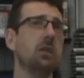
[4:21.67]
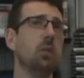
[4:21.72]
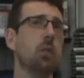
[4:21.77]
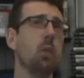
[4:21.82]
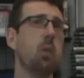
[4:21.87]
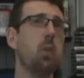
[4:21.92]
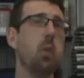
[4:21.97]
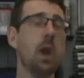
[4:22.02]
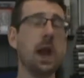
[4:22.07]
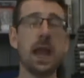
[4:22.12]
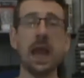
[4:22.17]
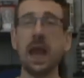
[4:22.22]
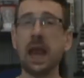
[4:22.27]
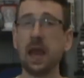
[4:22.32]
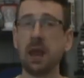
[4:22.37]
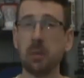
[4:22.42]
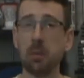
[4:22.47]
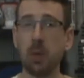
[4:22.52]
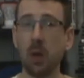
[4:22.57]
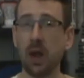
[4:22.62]

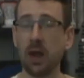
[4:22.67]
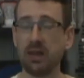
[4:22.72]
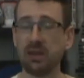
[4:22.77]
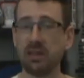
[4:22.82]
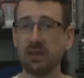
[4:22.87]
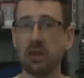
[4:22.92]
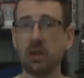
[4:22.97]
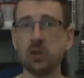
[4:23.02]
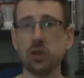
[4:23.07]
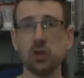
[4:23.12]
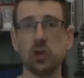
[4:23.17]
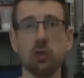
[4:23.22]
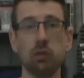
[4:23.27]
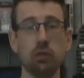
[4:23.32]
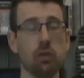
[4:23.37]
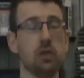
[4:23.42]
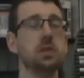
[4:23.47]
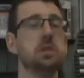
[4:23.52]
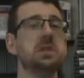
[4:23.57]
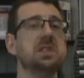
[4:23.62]
winning by such
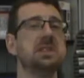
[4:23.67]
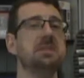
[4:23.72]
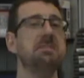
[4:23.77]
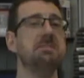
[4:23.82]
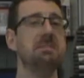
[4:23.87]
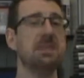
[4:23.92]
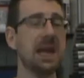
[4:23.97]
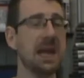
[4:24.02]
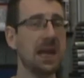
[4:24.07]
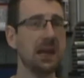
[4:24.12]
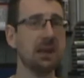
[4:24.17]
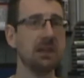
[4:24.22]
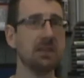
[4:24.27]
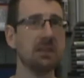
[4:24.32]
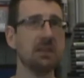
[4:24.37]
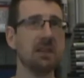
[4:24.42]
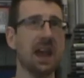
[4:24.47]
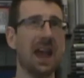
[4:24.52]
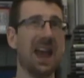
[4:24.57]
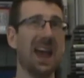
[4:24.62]
gruesome
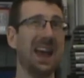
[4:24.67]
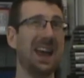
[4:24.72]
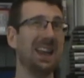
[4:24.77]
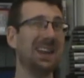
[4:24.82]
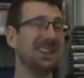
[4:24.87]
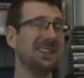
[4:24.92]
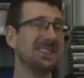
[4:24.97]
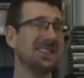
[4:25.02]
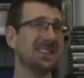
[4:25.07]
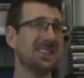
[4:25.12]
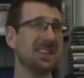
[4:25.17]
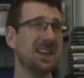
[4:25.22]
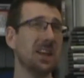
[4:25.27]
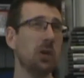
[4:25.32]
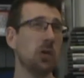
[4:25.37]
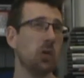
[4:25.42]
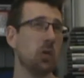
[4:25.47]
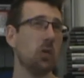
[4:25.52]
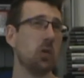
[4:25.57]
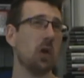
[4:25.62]
means and
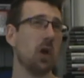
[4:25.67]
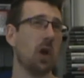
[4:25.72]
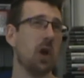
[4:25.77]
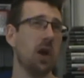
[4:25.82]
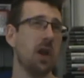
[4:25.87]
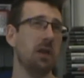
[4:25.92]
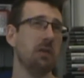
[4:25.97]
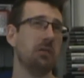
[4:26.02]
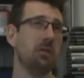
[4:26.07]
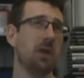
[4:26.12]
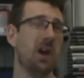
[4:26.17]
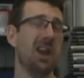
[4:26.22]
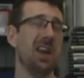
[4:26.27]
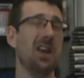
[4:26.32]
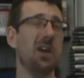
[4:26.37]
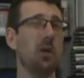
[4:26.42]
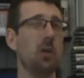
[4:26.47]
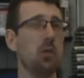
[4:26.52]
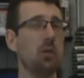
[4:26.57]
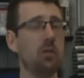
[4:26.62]
still kind of... I
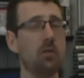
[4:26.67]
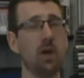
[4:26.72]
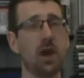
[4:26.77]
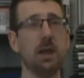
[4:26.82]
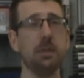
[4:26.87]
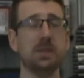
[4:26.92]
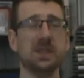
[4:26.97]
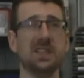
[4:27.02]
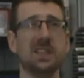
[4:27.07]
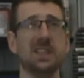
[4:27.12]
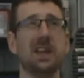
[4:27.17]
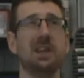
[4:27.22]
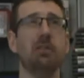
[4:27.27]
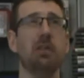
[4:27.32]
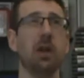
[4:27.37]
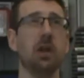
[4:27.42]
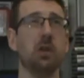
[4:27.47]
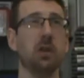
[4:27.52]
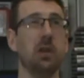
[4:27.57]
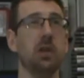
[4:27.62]
know Rey
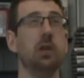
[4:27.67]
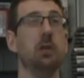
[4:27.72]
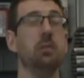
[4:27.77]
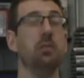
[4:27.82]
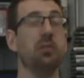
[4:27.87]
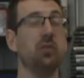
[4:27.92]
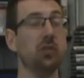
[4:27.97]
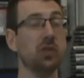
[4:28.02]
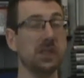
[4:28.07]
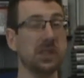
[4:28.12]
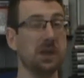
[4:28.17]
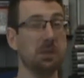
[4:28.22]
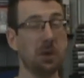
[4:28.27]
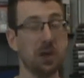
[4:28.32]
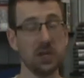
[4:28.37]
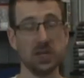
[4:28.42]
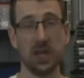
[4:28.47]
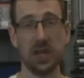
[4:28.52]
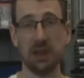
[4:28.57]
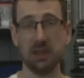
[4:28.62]
Mysterio can do pretty
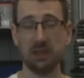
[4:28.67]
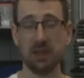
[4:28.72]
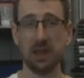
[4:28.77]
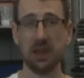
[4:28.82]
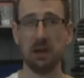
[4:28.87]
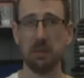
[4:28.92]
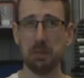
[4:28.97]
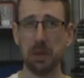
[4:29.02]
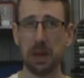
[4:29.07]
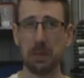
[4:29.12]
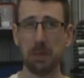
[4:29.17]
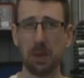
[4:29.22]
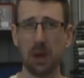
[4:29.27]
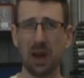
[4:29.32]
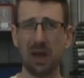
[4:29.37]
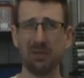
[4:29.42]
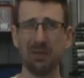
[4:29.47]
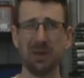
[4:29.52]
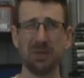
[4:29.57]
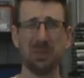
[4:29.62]
much anything and be
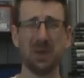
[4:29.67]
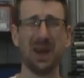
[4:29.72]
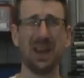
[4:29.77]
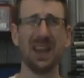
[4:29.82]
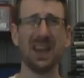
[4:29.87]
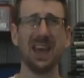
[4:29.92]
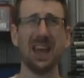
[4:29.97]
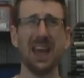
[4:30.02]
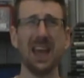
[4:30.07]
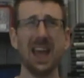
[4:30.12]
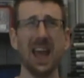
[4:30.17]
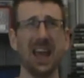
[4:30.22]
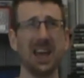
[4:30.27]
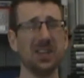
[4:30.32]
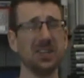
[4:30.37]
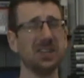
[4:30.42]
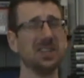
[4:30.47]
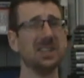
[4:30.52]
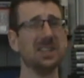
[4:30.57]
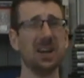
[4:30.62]
beloved, but it
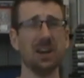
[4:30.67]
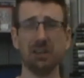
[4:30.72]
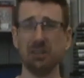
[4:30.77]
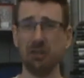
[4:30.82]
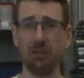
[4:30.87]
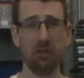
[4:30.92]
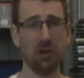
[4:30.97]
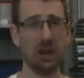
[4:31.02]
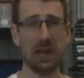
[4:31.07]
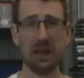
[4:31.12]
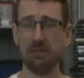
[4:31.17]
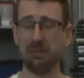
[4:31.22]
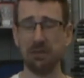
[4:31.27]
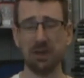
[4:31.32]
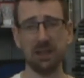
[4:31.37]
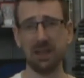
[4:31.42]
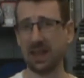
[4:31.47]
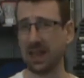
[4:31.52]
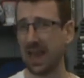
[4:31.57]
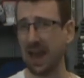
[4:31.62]
just doesn't really
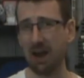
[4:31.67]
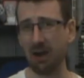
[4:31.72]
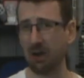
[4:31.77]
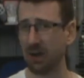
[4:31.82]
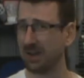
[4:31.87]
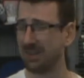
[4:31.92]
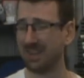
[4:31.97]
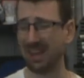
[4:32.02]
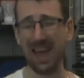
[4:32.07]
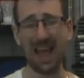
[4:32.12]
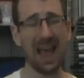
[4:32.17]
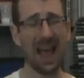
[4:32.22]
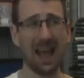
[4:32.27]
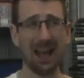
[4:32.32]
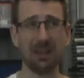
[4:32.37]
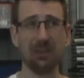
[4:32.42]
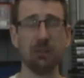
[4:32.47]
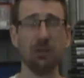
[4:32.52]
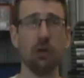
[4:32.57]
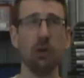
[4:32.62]
fit the character
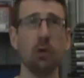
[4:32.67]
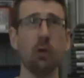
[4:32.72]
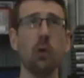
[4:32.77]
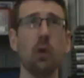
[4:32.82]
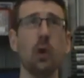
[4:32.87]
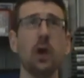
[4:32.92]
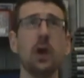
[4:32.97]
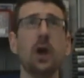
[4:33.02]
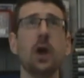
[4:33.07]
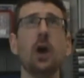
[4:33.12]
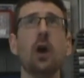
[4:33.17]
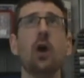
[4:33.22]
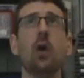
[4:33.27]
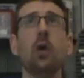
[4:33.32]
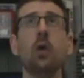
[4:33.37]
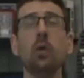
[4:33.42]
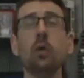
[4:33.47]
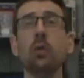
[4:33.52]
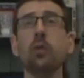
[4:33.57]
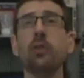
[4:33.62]
at all.
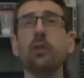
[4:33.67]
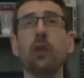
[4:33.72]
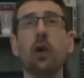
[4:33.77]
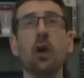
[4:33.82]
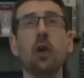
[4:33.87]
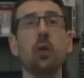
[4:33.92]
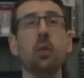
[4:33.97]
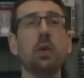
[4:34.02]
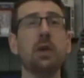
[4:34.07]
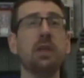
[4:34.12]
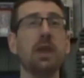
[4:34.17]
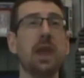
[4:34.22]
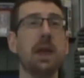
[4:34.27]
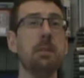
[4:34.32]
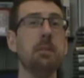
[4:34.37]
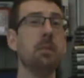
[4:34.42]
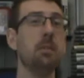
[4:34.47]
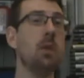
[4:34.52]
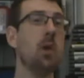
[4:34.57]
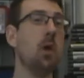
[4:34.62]
Also, with
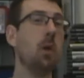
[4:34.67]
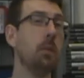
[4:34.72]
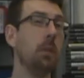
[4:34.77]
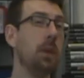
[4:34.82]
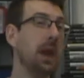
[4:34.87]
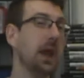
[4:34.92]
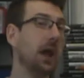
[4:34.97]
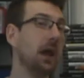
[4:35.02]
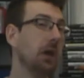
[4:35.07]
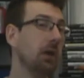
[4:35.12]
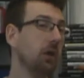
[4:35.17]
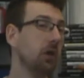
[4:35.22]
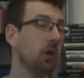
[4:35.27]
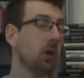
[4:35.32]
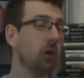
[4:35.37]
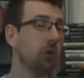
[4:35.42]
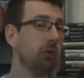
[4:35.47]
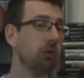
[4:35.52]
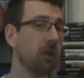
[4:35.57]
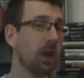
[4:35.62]
him not being under
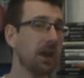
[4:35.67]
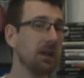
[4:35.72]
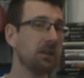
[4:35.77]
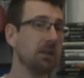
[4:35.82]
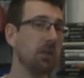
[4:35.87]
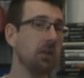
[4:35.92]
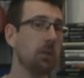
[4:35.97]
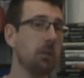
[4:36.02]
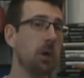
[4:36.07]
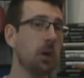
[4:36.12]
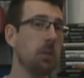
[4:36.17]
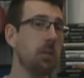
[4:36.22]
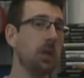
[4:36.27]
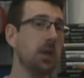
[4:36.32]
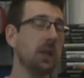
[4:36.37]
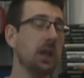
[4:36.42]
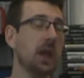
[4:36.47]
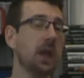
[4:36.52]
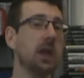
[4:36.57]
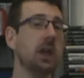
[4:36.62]
contract at the
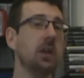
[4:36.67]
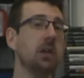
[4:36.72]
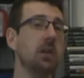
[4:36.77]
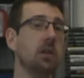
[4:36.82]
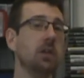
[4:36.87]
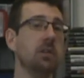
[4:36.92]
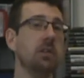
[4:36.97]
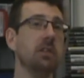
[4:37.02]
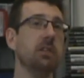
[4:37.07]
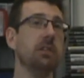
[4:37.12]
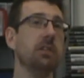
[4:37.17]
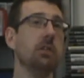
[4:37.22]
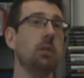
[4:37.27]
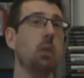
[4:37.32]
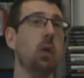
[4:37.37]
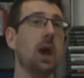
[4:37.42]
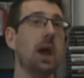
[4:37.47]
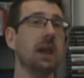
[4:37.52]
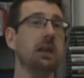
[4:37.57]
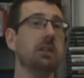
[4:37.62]
moment, they can use this as a
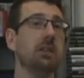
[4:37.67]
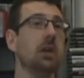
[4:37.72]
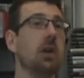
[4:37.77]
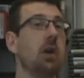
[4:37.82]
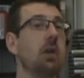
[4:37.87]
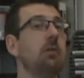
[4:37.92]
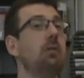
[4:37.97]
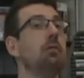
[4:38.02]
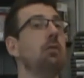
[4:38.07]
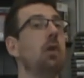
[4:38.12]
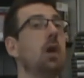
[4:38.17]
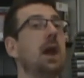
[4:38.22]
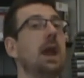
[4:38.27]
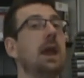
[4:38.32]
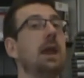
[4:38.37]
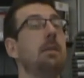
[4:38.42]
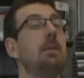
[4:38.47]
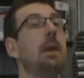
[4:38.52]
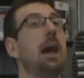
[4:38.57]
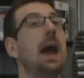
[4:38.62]
way to kind of write
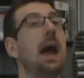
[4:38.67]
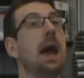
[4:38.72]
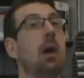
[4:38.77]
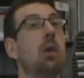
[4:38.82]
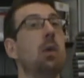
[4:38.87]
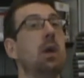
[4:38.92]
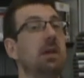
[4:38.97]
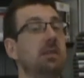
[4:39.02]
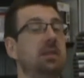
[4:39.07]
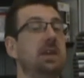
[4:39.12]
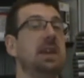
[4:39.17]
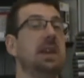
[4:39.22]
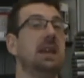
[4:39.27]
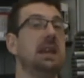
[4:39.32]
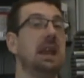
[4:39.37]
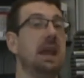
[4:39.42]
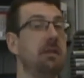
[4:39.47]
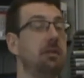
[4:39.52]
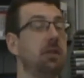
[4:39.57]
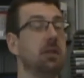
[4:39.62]
him out if he
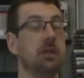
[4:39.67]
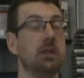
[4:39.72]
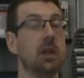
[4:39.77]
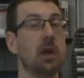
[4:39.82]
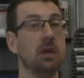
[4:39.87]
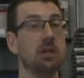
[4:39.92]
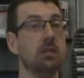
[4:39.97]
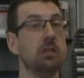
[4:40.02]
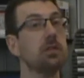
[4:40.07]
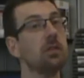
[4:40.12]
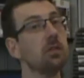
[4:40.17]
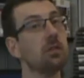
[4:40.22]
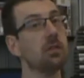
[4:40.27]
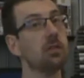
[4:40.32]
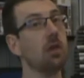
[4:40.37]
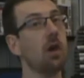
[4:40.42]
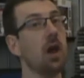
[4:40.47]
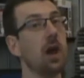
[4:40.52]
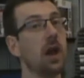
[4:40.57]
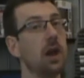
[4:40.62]
never does
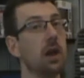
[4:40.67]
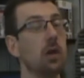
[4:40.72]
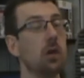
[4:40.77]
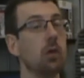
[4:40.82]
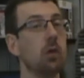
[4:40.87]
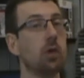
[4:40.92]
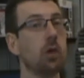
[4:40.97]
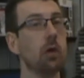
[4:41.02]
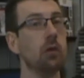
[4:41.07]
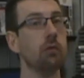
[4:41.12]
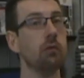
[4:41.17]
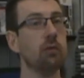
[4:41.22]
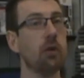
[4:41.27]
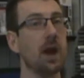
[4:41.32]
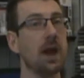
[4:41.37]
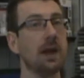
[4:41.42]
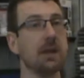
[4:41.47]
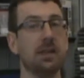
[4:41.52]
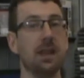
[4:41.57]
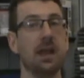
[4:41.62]
sign a new
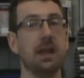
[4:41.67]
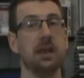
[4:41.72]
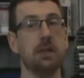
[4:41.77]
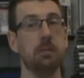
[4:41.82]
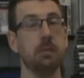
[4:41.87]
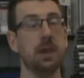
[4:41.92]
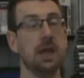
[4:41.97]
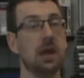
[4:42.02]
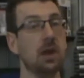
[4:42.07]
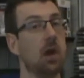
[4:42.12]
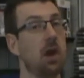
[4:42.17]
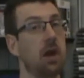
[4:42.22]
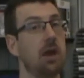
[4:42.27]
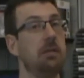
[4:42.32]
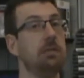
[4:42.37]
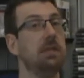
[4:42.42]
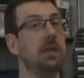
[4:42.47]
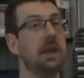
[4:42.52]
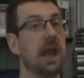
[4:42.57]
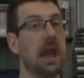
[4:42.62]
contract. That can be kind
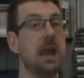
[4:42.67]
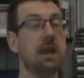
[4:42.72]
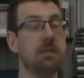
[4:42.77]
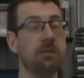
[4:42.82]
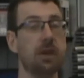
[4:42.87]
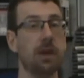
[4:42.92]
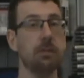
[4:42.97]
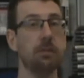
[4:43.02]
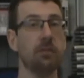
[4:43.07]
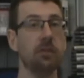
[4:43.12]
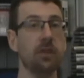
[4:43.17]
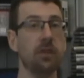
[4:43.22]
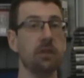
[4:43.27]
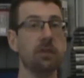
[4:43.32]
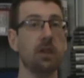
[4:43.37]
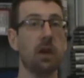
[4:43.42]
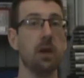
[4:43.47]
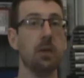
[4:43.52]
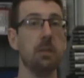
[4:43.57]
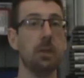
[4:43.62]
of the end of him for the
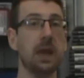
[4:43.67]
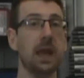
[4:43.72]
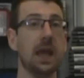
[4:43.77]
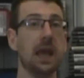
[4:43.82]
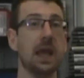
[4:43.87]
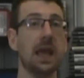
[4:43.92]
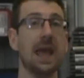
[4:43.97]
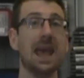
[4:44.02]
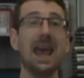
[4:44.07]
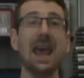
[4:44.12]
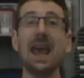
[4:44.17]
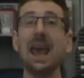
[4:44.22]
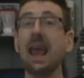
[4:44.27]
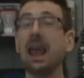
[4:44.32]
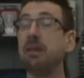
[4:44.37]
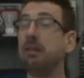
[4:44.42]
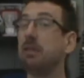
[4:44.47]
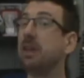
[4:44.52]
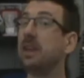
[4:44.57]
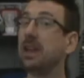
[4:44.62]
time being.
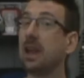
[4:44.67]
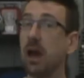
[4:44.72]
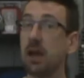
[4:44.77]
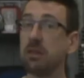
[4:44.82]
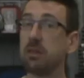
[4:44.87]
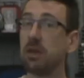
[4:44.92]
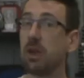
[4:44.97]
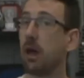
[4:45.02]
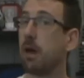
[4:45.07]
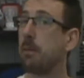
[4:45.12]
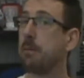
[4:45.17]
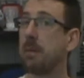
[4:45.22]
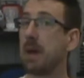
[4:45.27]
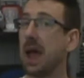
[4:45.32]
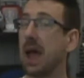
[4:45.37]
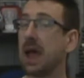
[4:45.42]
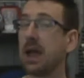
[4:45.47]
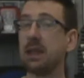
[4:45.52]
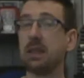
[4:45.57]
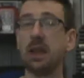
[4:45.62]
If he does come
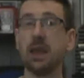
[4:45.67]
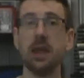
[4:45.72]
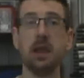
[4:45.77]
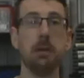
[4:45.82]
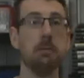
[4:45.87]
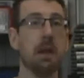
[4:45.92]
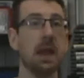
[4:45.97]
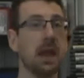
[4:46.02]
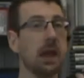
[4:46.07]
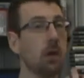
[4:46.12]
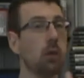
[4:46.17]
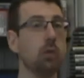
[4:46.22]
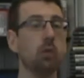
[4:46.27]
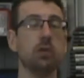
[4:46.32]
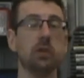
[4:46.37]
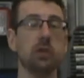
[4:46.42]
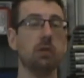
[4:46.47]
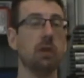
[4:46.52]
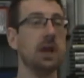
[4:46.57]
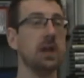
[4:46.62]
back, they can make
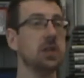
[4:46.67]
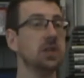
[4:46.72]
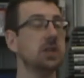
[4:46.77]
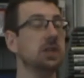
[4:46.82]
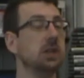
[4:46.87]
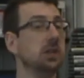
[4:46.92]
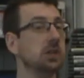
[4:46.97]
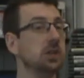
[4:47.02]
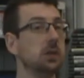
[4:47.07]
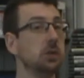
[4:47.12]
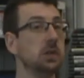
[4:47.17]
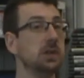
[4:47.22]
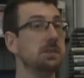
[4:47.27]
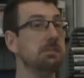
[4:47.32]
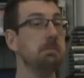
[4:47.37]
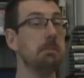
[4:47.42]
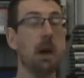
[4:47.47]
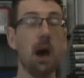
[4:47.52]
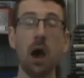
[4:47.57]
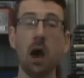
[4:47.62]
alterations to his
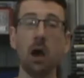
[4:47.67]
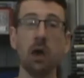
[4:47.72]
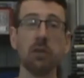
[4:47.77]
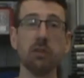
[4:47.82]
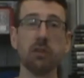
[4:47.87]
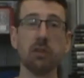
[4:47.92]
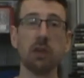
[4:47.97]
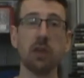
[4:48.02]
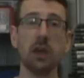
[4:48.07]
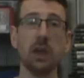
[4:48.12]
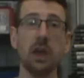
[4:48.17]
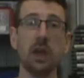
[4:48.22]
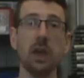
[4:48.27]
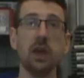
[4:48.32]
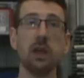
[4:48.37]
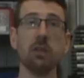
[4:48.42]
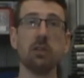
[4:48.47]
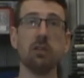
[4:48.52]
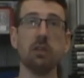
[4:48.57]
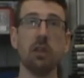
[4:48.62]
mask
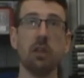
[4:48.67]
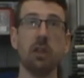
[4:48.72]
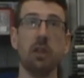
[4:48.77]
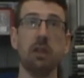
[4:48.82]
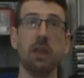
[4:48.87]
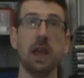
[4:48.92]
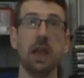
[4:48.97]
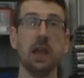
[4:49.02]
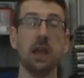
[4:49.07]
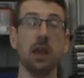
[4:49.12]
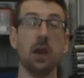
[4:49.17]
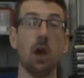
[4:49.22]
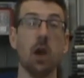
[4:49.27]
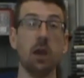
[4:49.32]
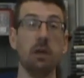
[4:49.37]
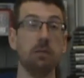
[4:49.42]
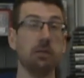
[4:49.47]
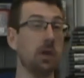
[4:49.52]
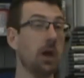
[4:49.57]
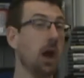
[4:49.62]
so that they can
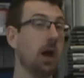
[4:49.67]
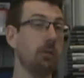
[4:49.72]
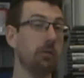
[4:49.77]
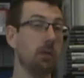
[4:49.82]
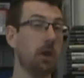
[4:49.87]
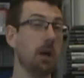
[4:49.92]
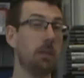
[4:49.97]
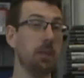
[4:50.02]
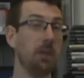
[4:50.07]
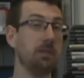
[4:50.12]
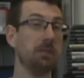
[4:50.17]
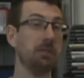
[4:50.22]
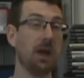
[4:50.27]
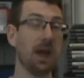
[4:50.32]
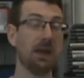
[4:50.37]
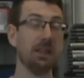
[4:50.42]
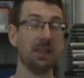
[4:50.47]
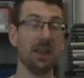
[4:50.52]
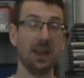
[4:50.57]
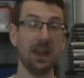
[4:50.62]
kind of cover up the
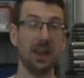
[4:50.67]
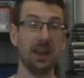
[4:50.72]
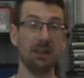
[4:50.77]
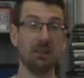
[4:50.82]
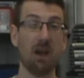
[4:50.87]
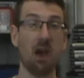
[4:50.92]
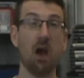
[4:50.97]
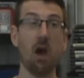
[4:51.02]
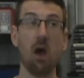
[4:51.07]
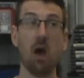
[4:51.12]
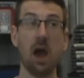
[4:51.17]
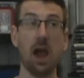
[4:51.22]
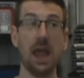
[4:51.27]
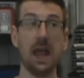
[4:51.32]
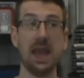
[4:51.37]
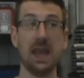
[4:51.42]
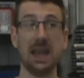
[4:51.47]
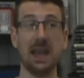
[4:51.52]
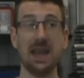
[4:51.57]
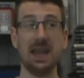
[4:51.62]
fact that his
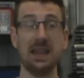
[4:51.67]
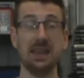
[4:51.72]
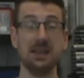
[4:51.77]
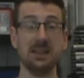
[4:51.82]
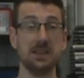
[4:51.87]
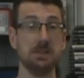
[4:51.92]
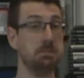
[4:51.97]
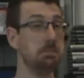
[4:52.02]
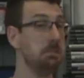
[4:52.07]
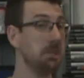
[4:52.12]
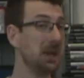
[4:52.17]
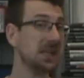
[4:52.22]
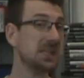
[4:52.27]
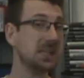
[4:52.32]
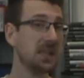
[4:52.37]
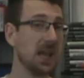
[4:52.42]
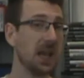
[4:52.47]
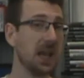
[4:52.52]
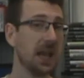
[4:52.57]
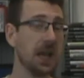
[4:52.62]
eye is
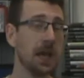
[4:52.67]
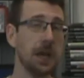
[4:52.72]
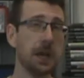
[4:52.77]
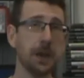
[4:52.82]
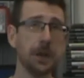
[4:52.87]
missing.